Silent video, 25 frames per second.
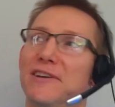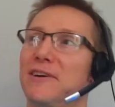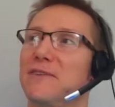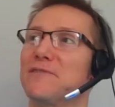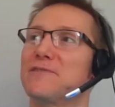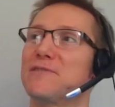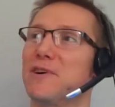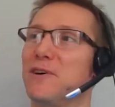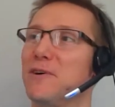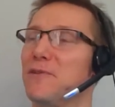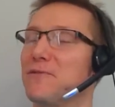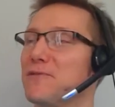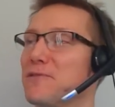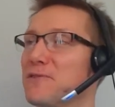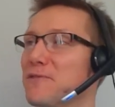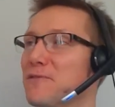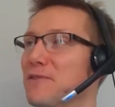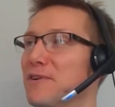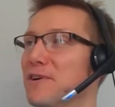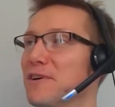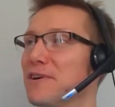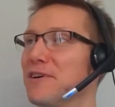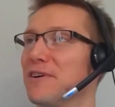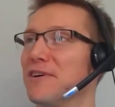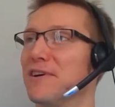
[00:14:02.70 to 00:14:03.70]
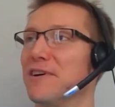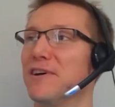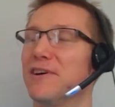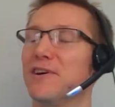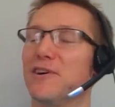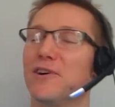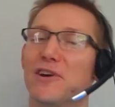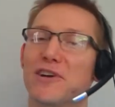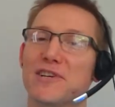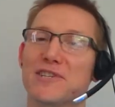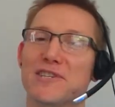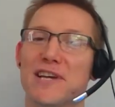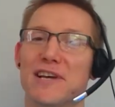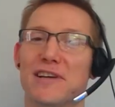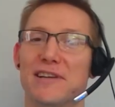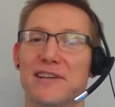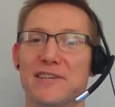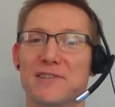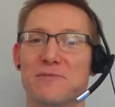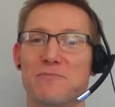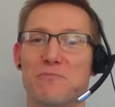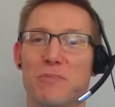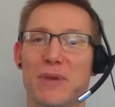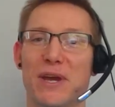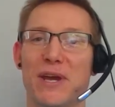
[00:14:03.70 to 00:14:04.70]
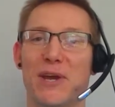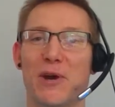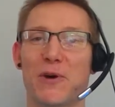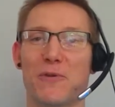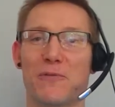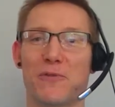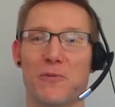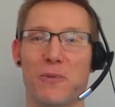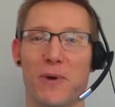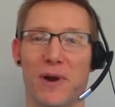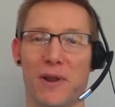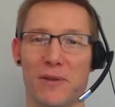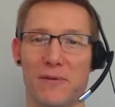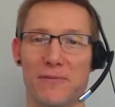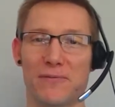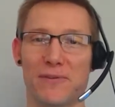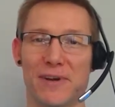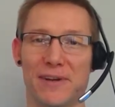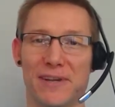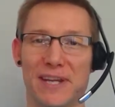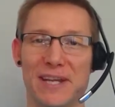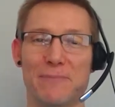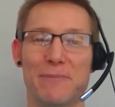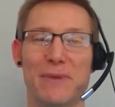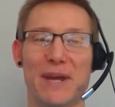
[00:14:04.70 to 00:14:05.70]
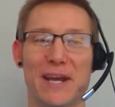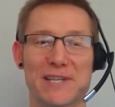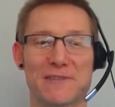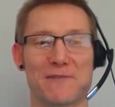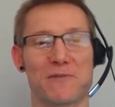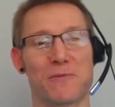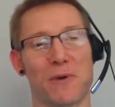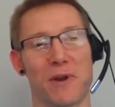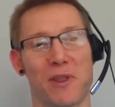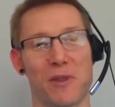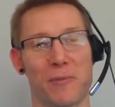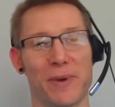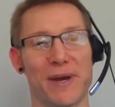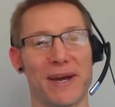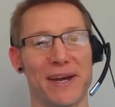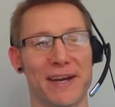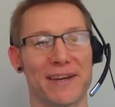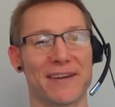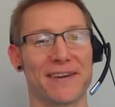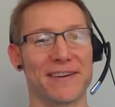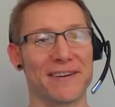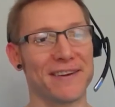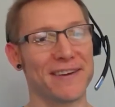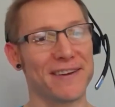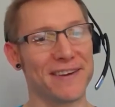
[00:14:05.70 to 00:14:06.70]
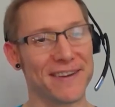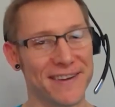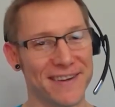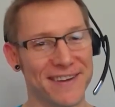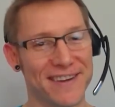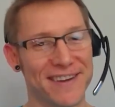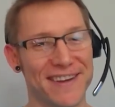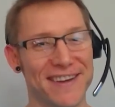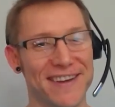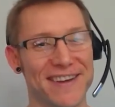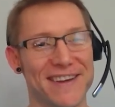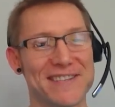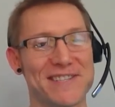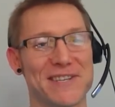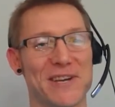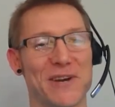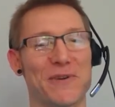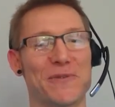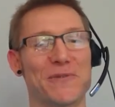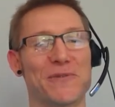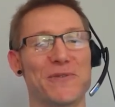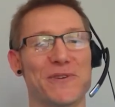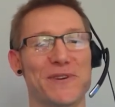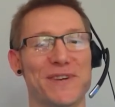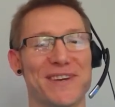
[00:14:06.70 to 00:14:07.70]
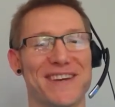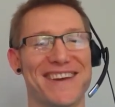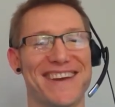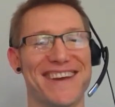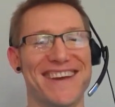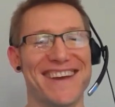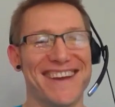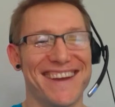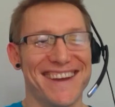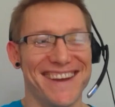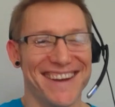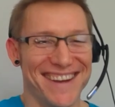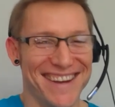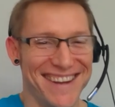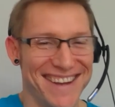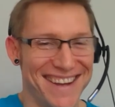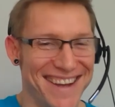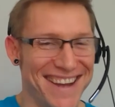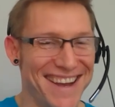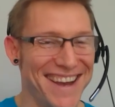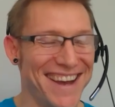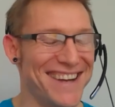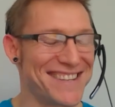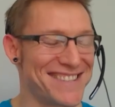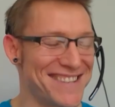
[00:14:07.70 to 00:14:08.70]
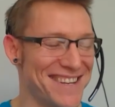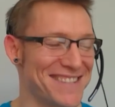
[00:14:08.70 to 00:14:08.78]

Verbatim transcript: goes after a, a, gazelle, he doesn't pick off the one at the front; he picks off the one at the back. So, yeah. a,